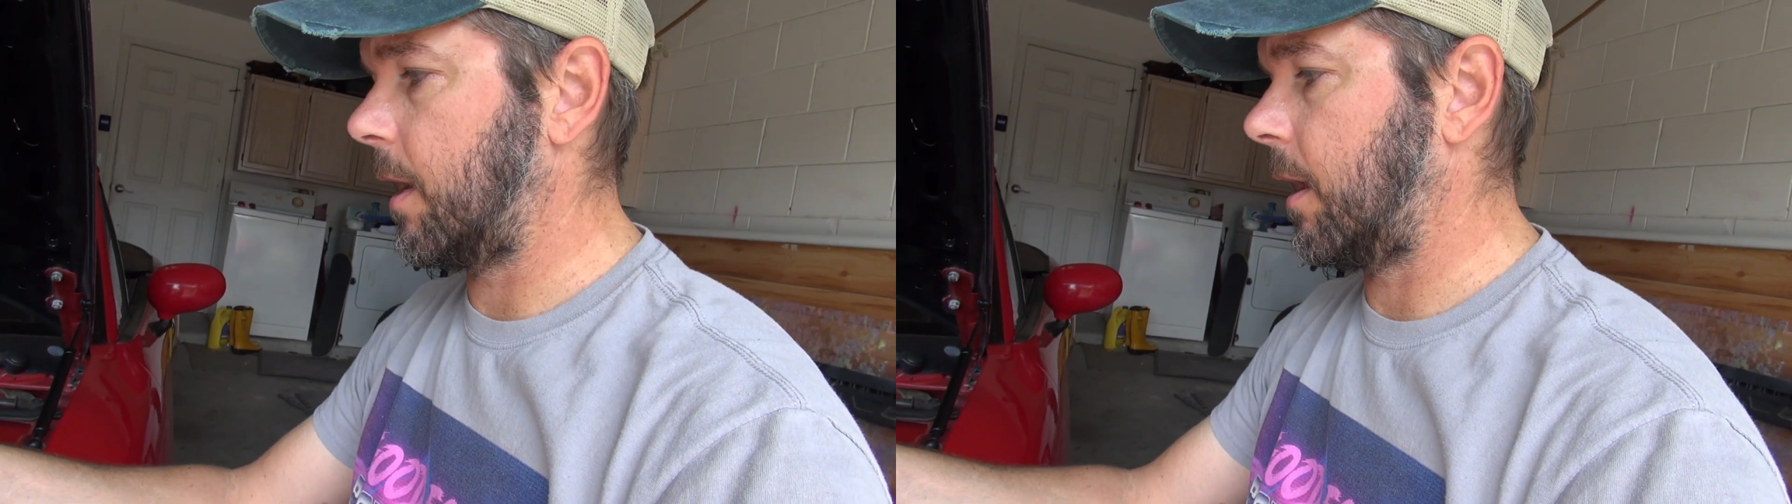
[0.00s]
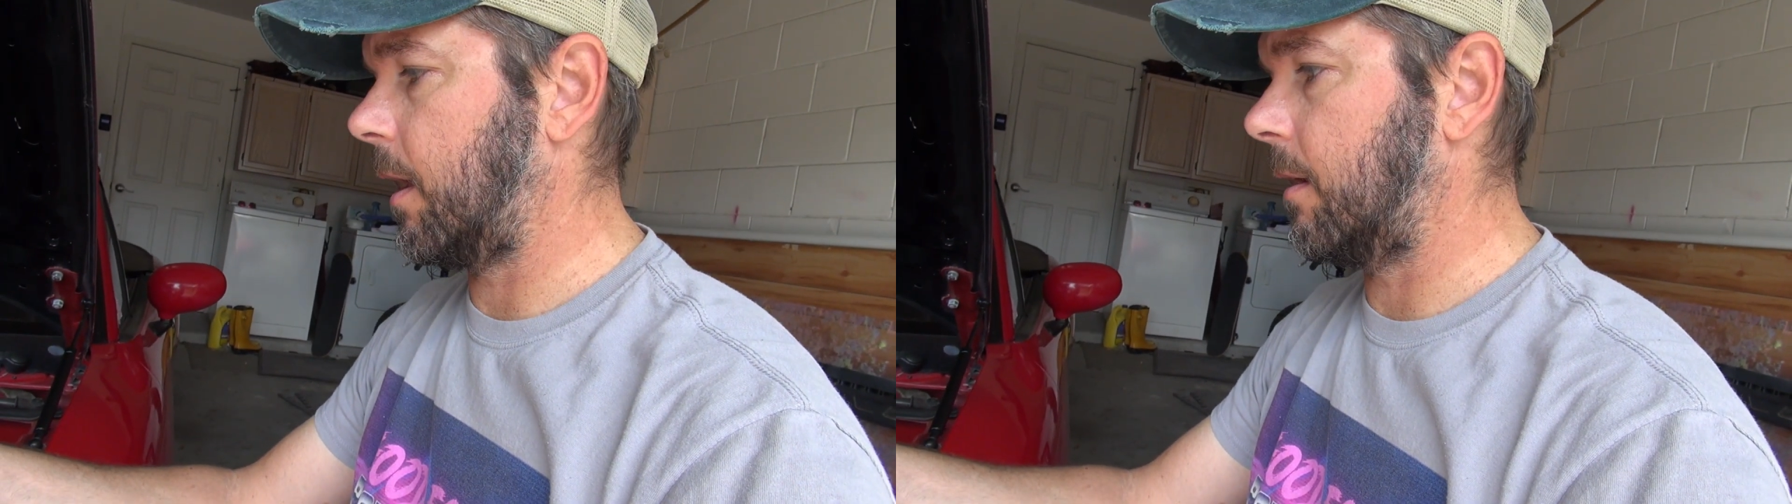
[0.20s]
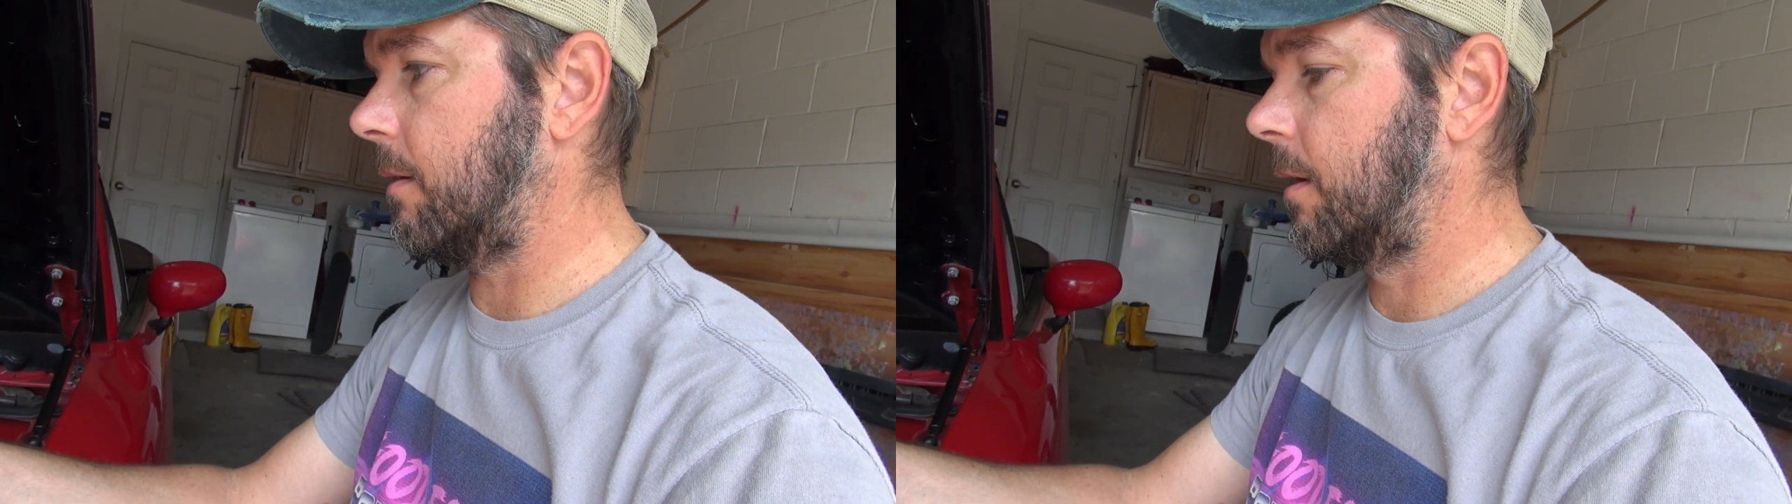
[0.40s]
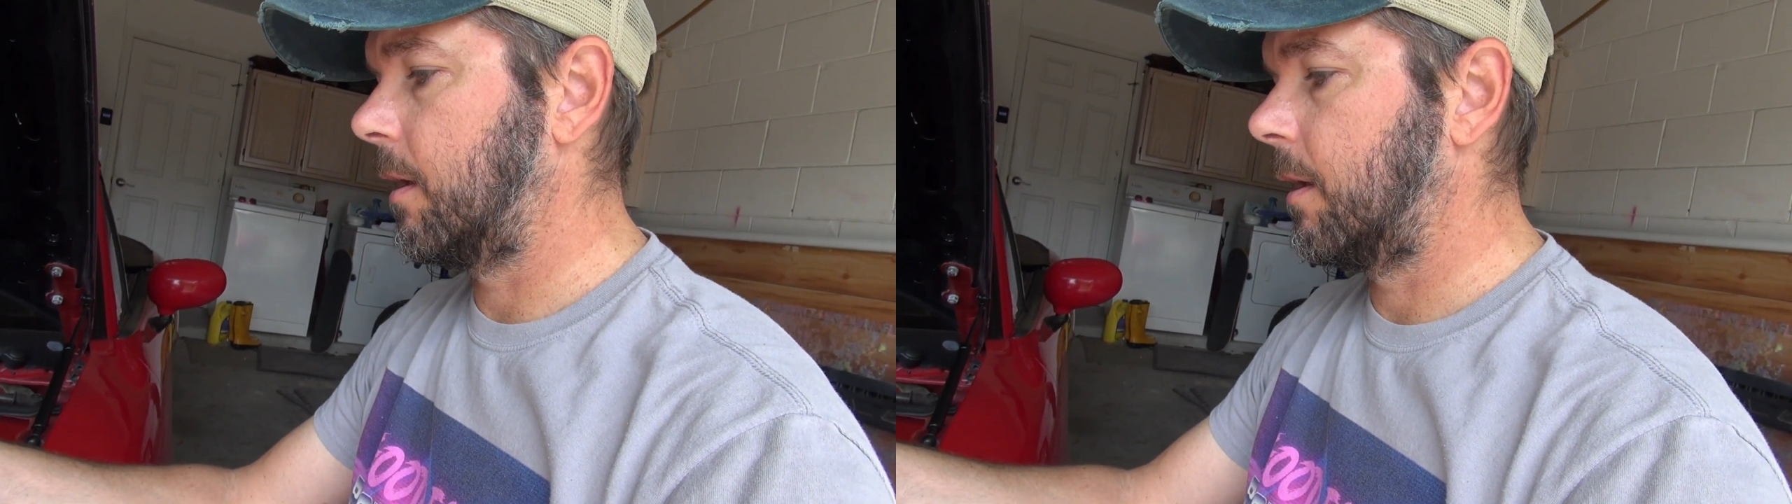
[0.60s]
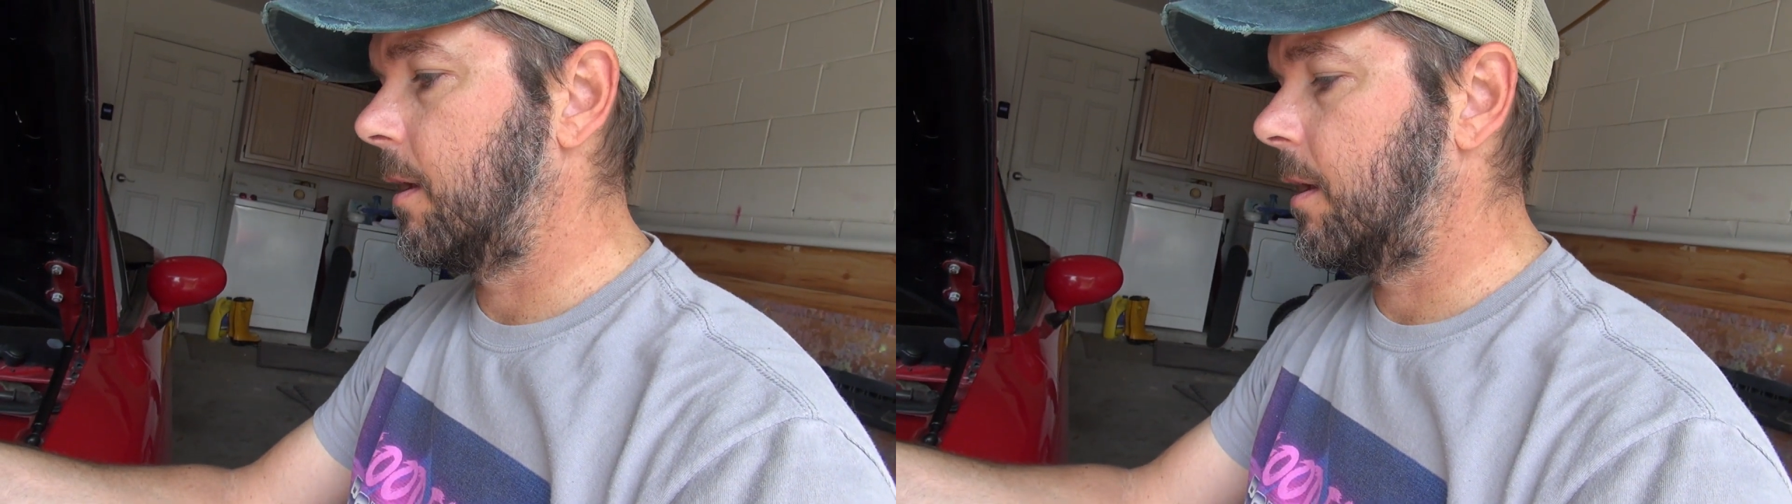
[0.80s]
and
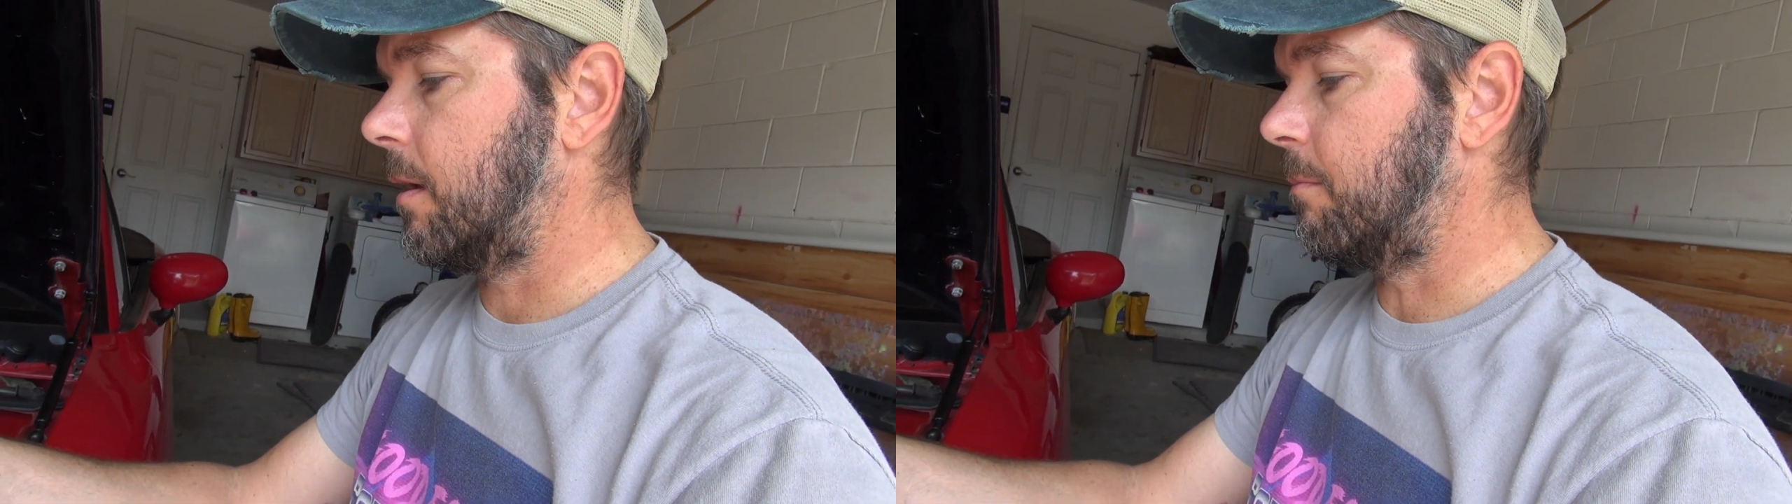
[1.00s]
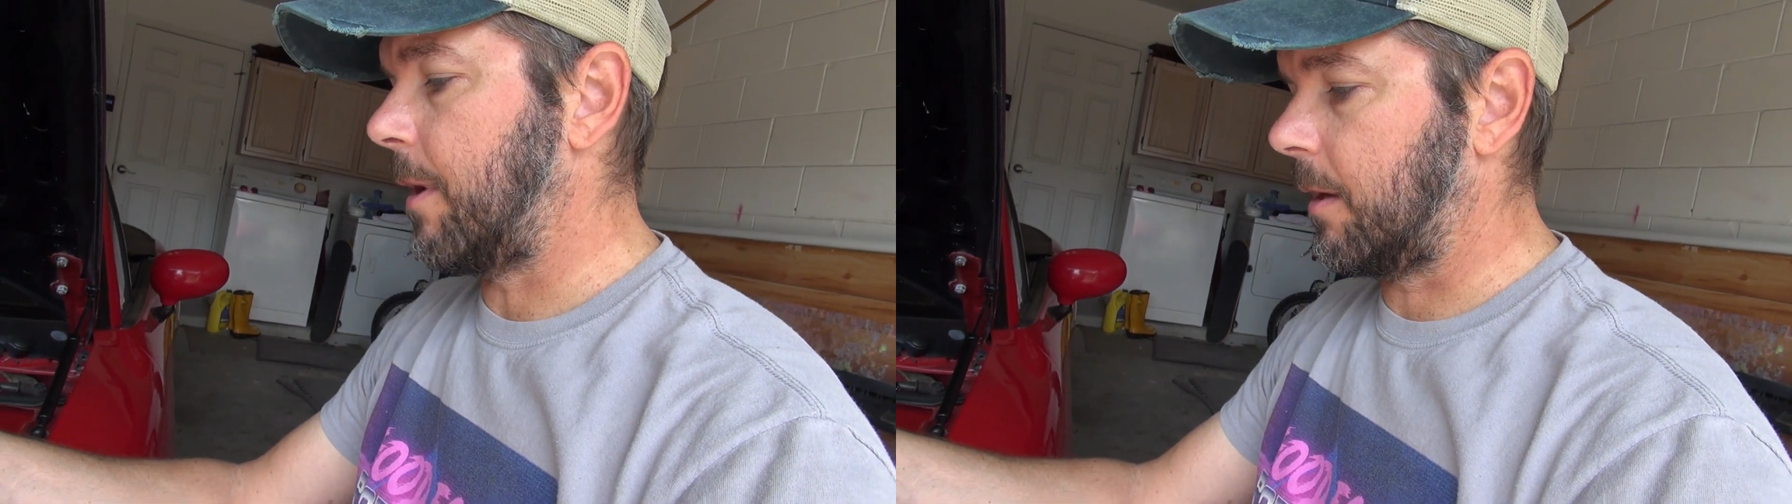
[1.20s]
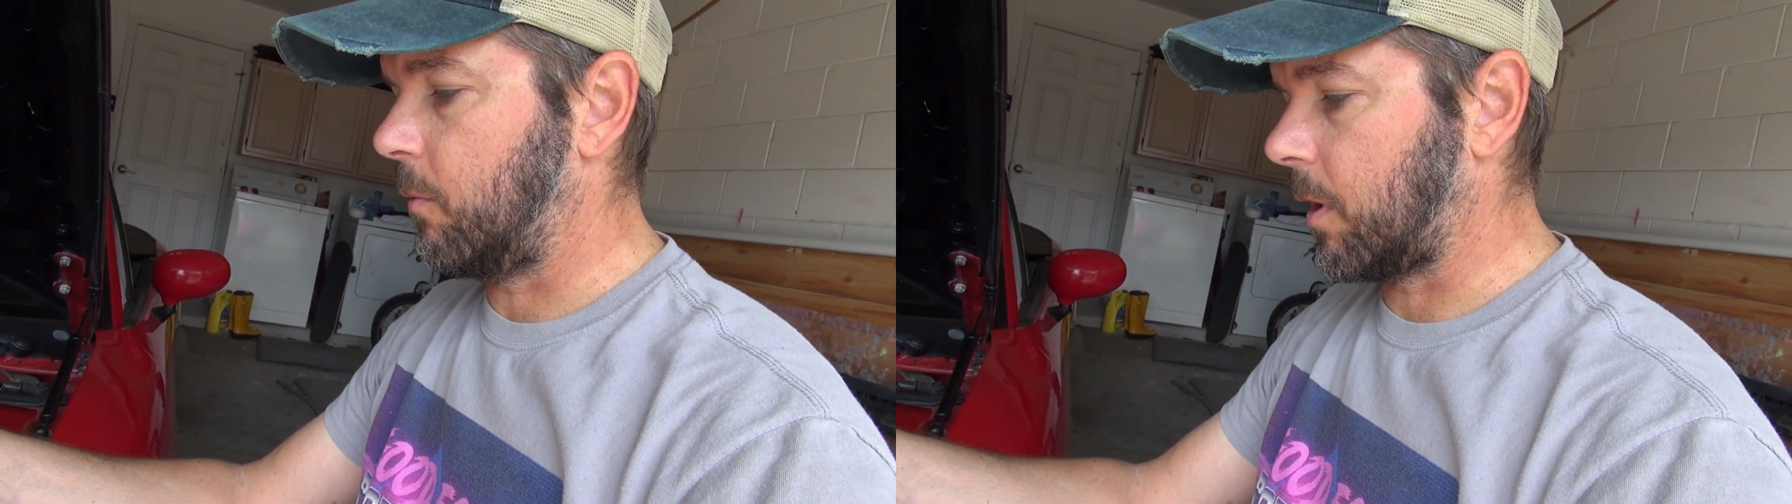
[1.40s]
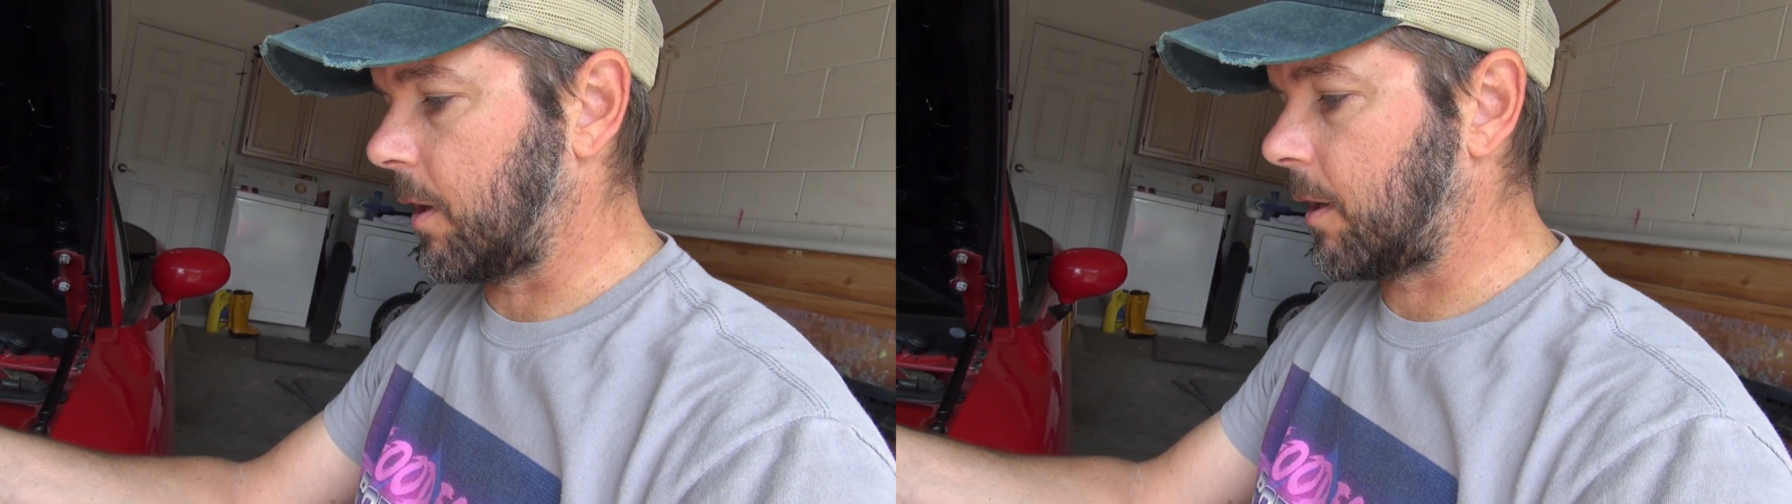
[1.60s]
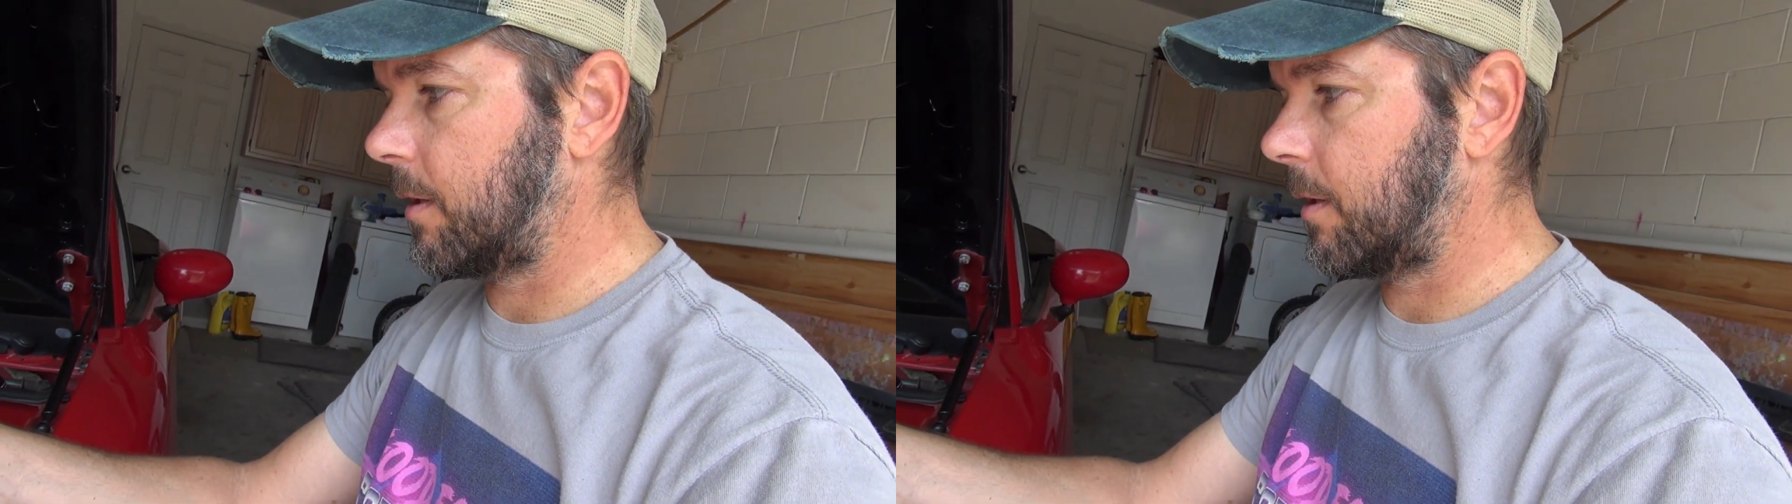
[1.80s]
make it work.